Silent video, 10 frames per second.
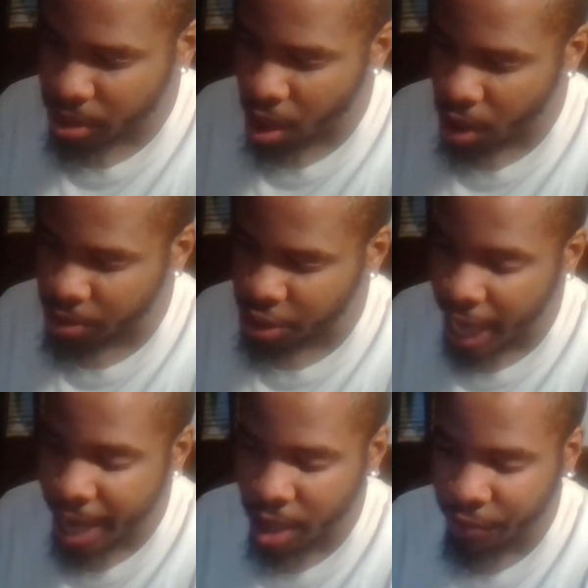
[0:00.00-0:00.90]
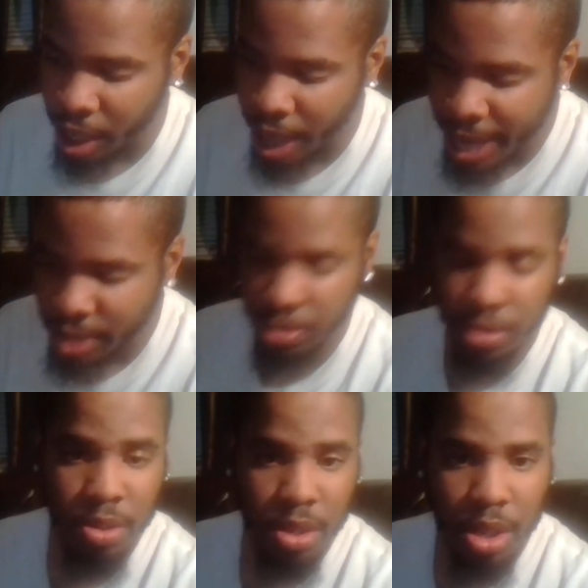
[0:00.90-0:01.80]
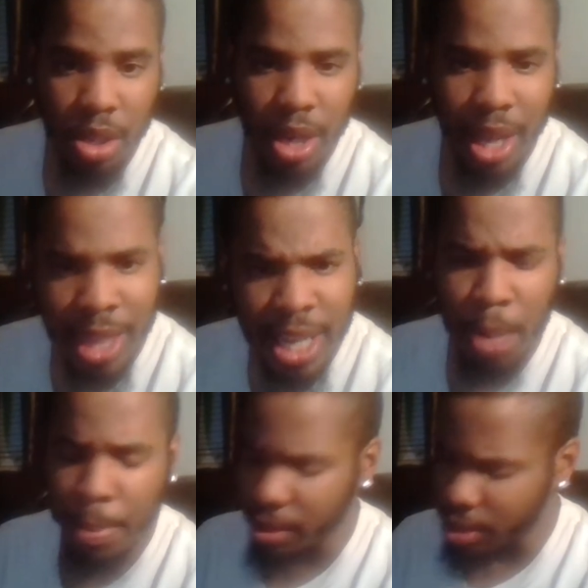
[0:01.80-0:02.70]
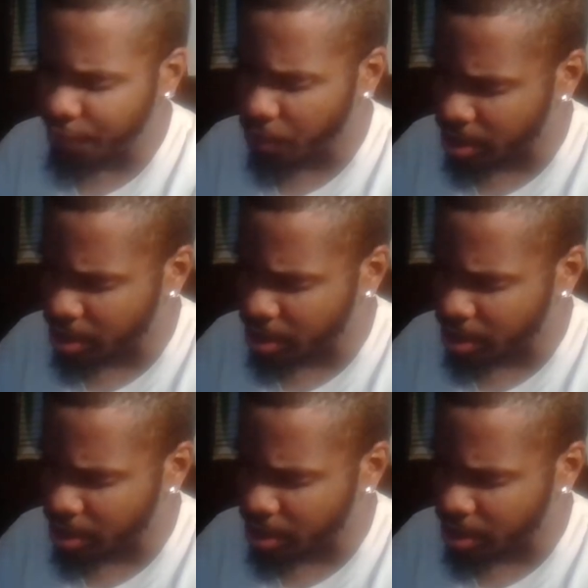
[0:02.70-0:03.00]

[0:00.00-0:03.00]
called Jack of the Lantern. Now think about this for a